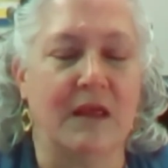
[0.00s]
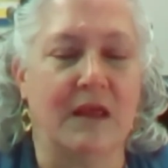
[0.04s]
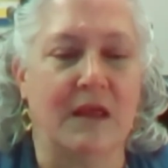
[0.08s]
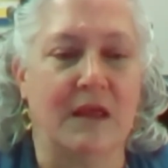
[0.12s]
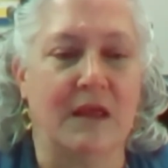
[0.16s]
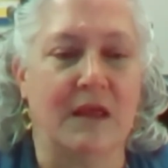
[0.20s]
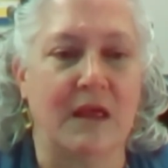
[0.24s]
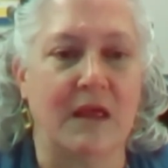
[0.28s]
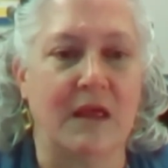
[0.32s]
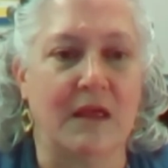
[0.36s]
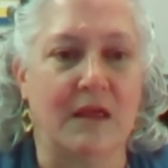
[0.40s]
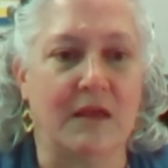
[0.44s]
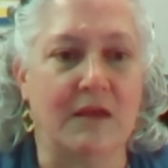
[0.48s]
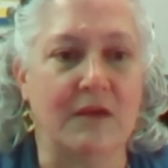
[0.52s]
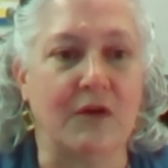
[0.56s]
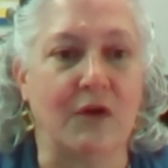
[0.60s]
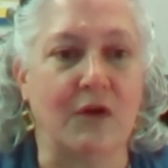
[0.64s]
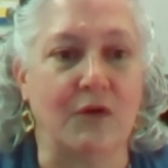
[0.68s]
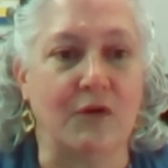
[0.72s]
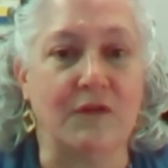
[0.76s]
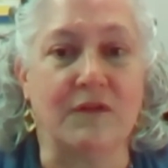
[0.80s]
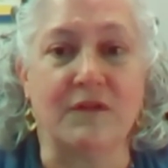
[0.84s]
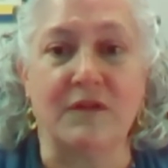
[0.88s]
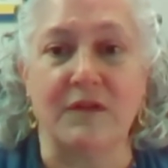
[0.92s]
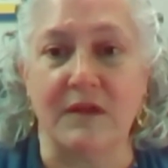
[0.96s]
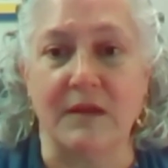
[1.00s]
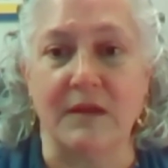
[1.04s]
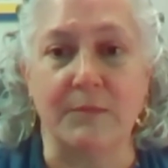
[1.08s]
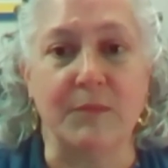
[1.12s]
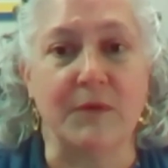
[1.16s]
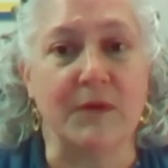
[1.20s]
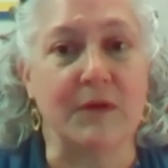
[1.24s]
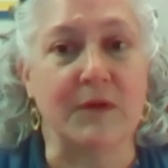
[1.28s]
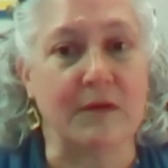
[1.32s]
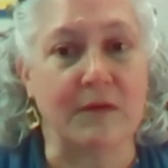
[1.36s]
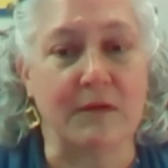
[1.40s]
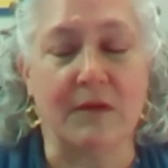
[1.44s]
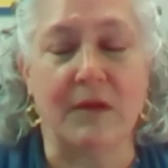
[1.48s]
go to sleep
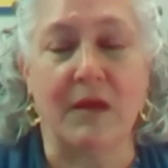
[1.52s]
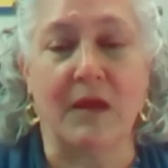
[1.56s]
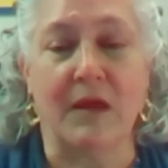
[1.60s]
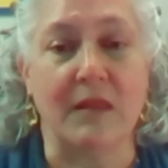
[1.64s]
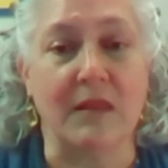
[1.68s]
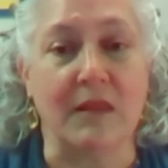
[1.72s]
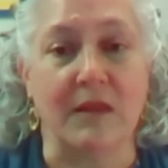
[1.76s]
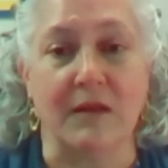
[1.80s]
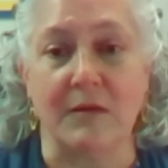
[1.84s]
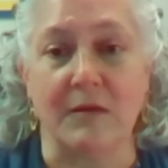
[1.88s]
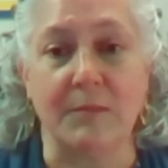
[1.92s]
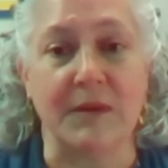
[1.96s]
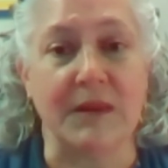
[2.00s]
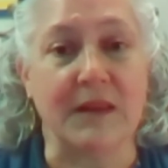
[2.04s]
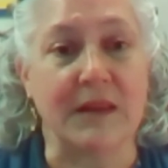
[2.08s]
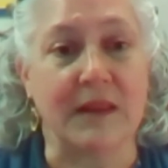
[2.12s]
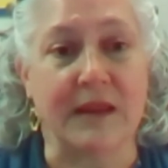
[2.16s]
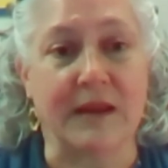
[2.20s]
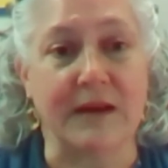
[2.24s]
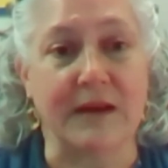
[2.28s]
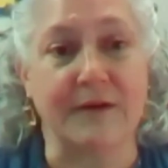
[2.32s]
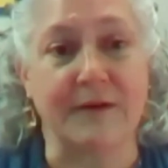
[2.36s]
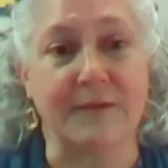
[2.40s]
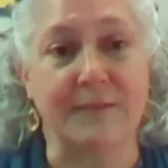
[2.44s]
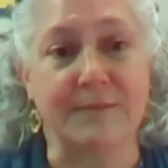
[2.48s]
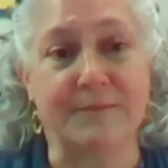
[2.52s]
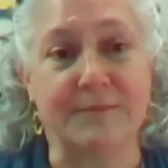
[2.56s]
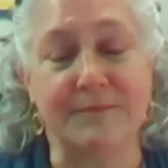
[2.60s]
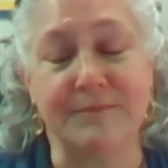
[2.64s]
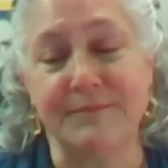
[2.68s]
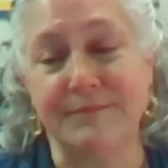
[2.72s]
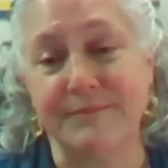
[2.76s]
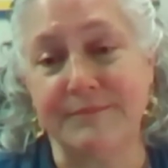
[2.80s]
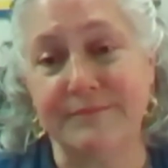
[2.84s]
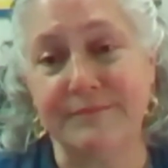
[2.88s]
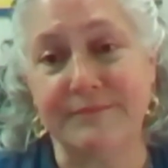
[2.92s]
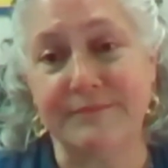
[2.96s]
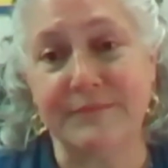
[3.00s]
a little bit later.
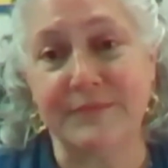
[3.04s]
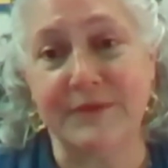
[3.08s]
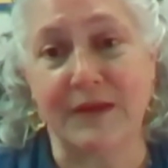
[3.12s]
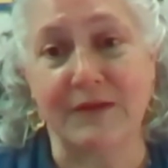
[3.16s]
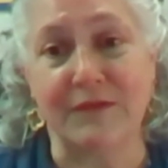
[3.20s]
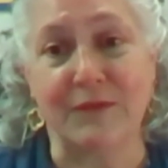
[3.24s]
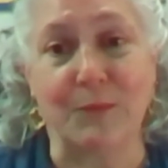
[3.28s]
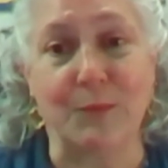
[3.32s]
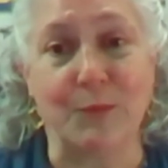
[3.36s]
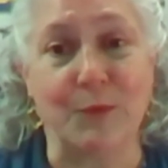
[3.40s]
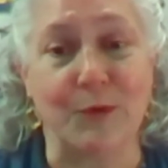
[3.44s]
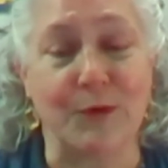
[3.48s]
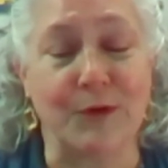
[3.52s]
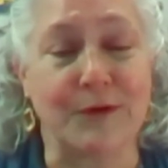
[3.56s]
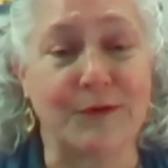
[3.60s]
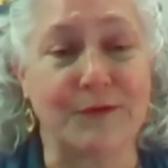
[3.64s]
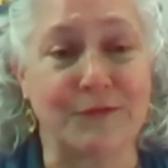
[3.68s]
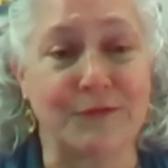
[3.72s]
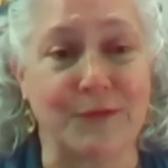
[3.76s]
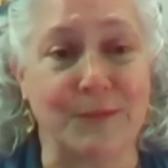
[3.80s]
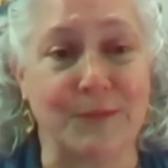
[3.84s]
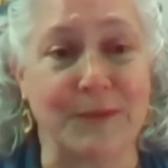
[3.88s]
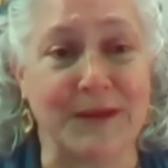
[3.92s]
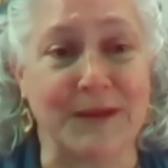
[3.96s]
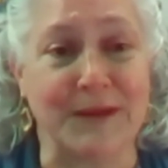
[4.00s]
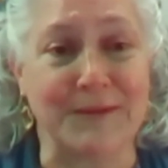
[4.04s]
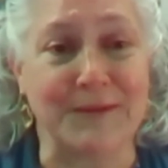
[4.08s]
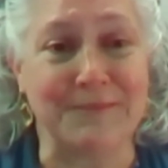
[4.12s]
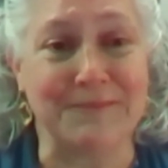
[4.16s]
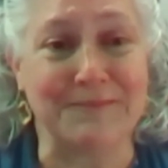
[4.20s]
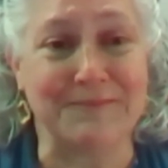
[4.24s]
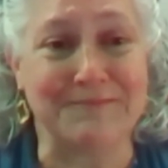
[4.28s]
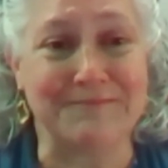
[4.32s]
Doesn't work for me.